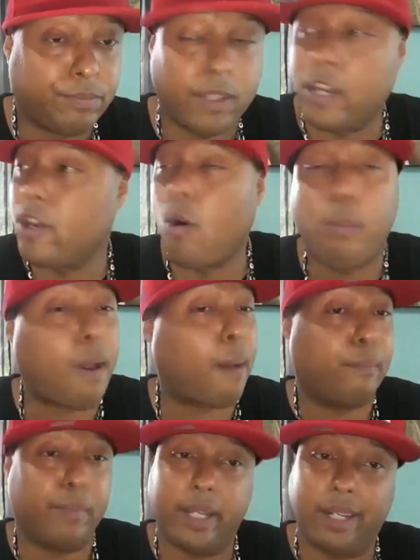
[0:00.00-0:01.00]
No
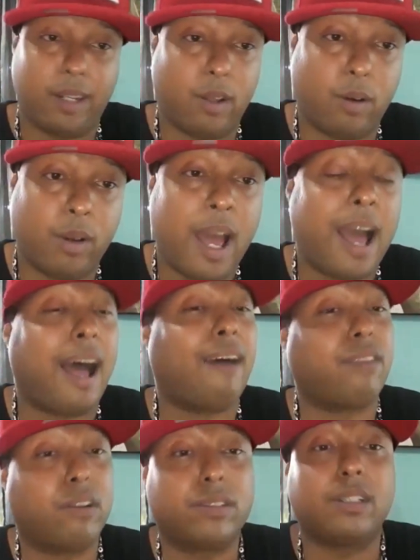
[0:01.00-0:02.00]
problem being alone.
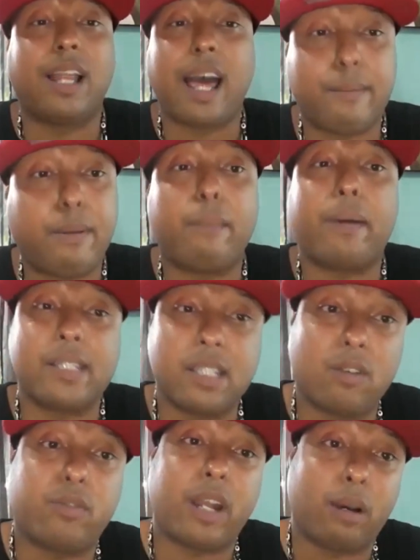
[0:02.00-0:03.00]
I've learned a lot about
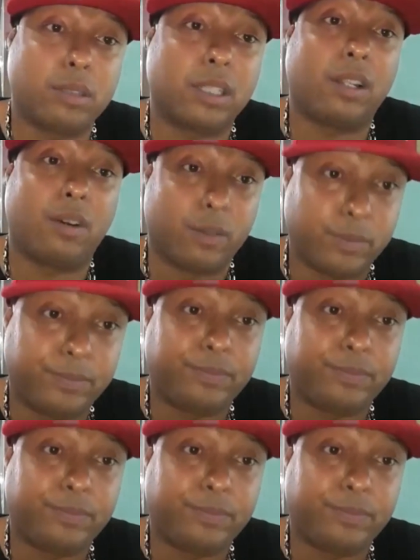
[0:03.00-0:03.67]
myself when I was alone.